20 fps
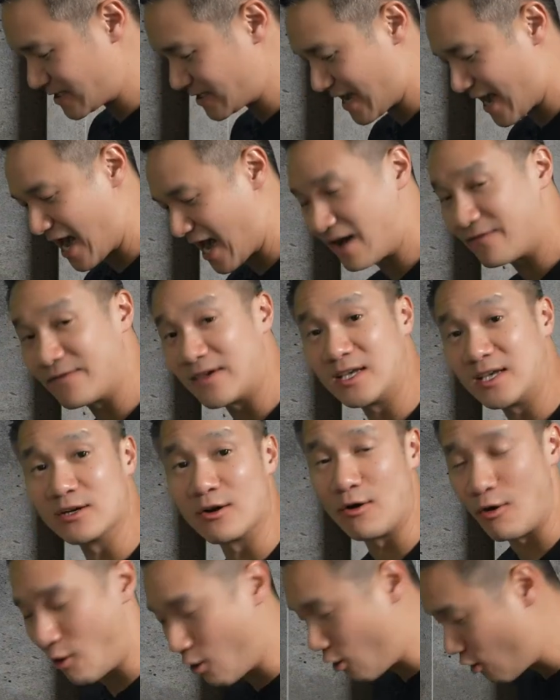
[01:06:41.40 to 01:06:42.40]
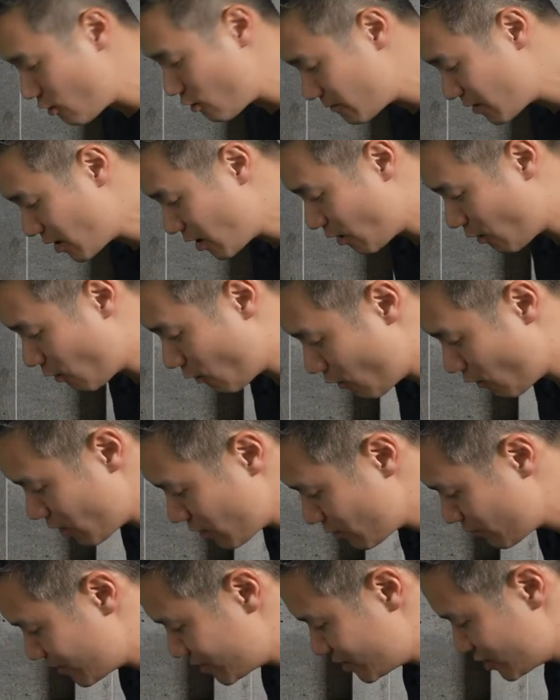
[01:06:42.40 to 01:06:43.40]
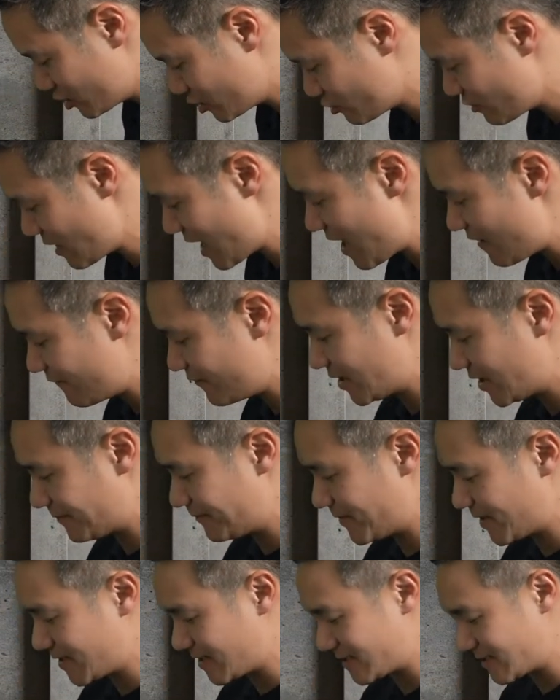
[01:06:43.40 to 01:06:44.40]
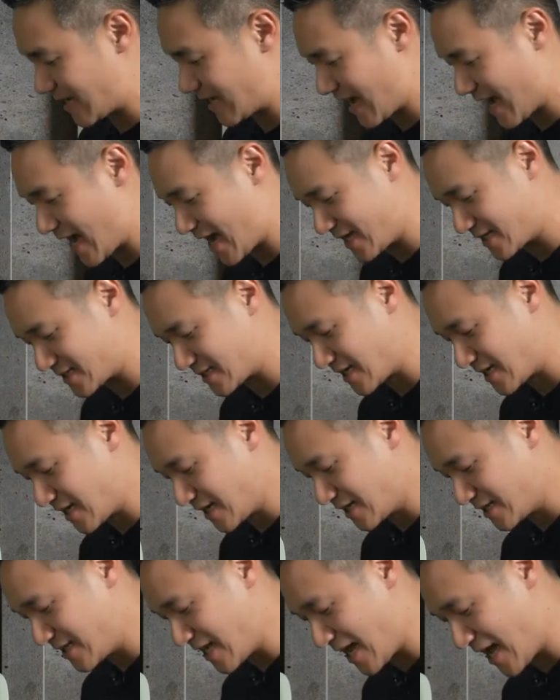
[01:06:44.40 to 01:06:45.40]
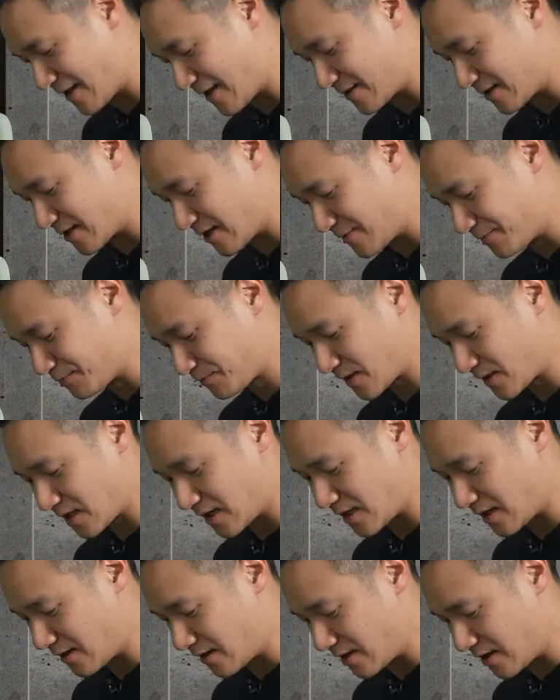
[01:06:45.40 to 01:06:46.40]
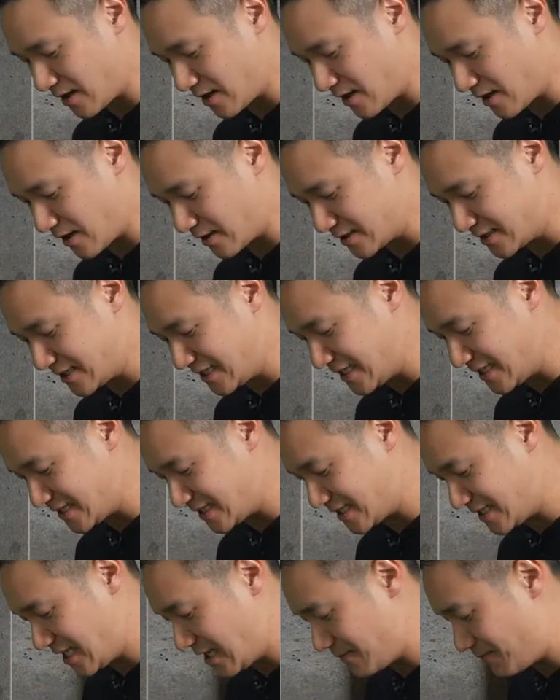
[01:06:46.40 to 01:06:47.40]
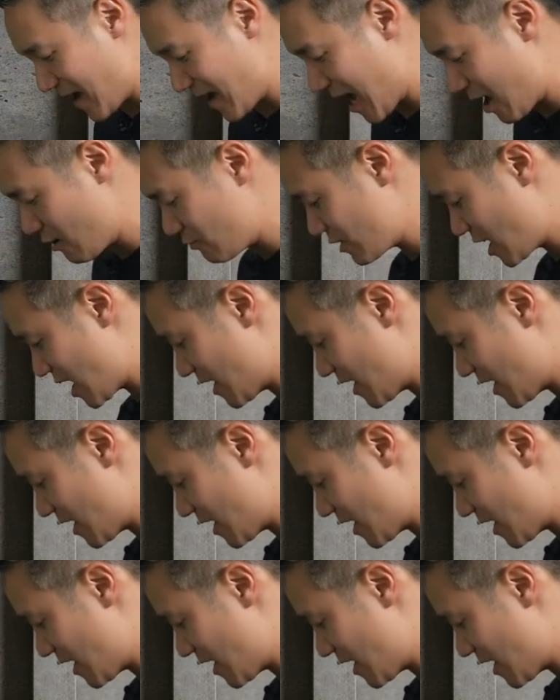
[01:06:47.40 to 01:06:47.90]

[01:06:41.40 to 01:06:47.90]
to have in your home or when you're traveling because it has that DC power